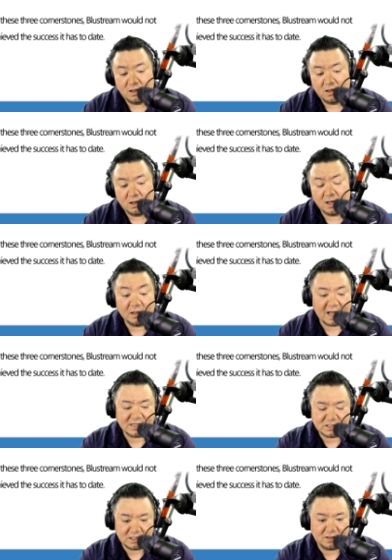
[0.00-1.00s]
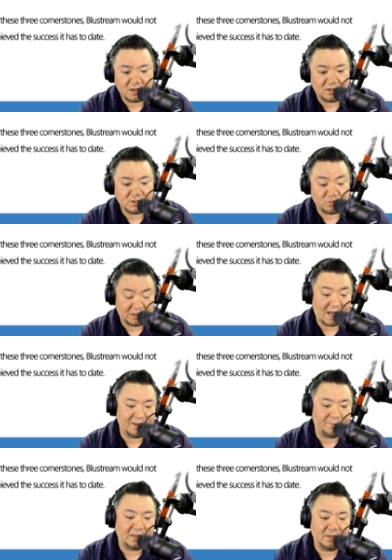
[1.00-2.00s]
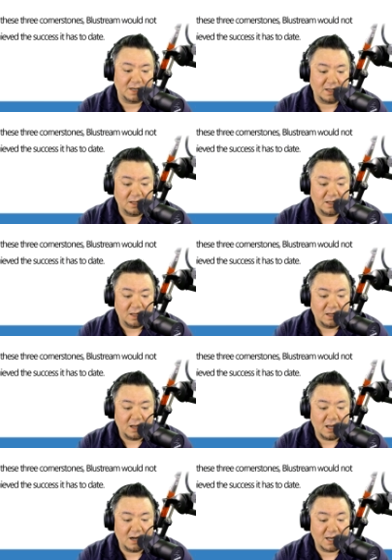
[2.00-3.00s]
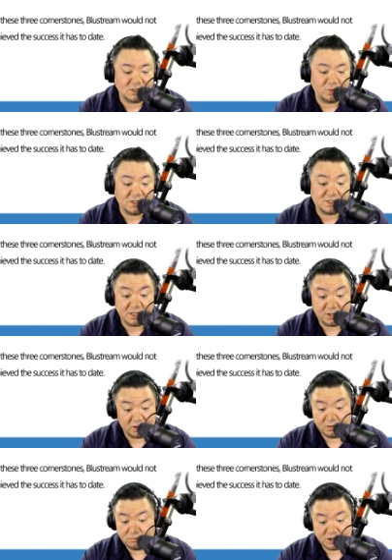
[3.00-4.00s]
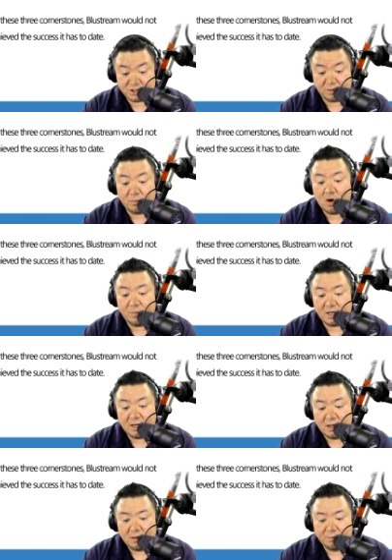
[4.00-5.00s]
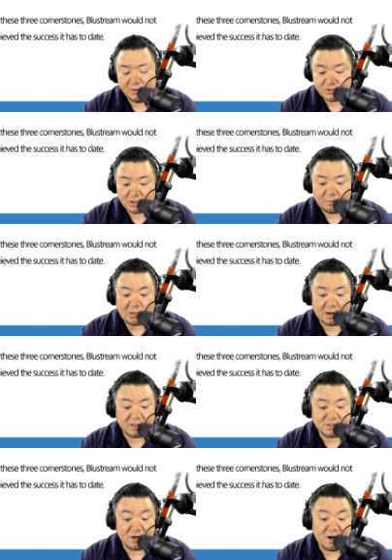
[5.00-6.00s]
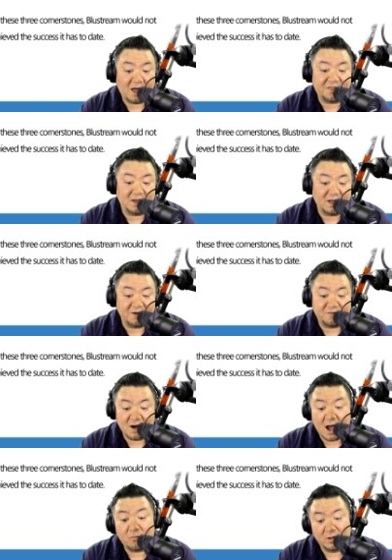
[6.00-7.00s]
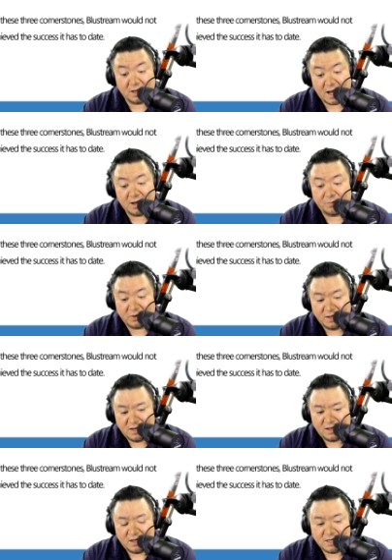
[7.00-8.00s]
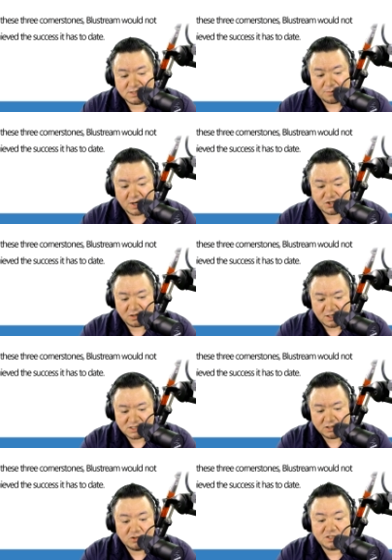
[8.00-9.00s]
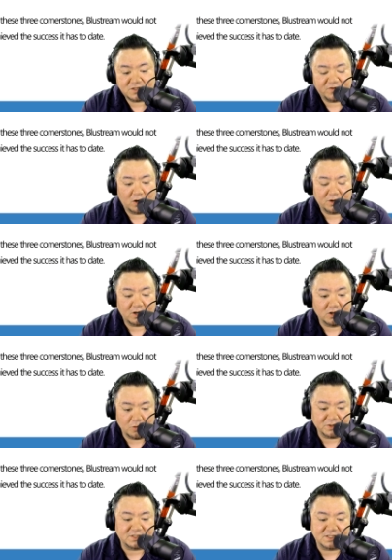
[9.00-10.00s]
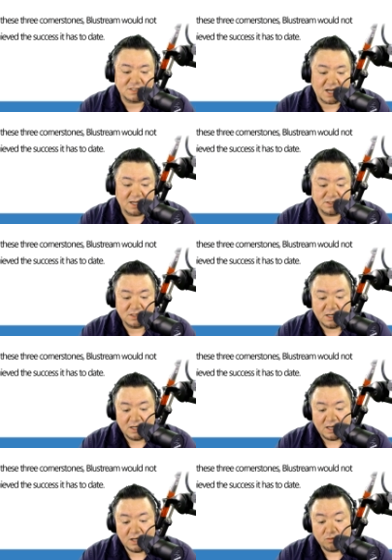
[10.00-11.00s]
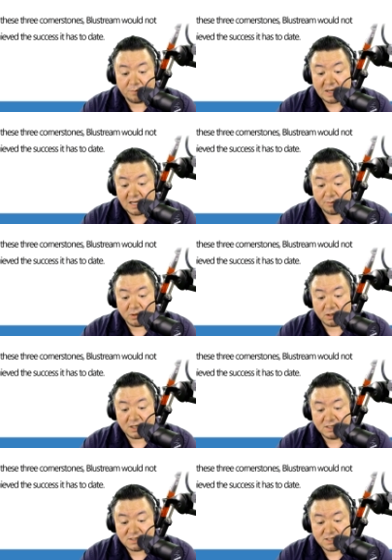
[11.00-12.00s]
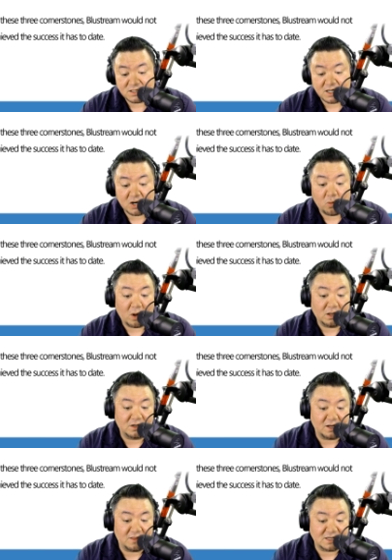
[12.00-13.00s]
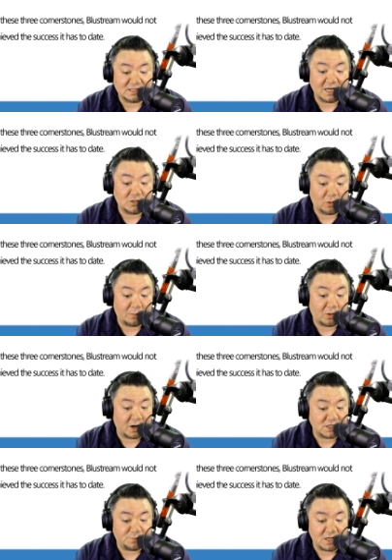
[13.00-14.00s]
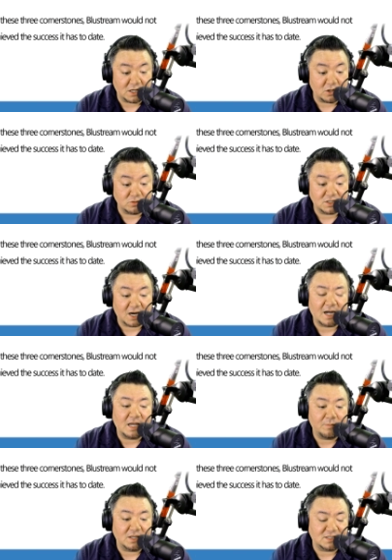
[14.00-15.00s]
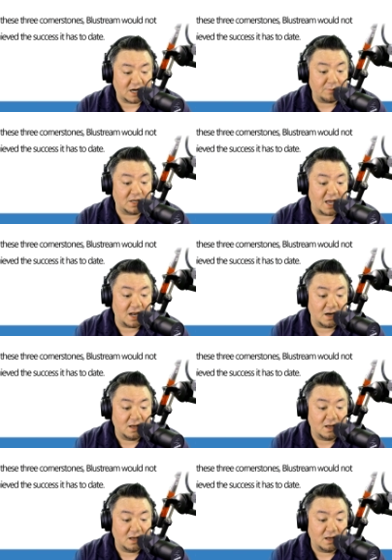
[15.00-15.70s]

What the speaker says: And lastly, there is reliability. And as we see here in just a moment, Blustream products are nothing if not reliable. As I mentioned, these solutions have garnered global success in repeatable, consistent quality that has led to our products being used time and time again.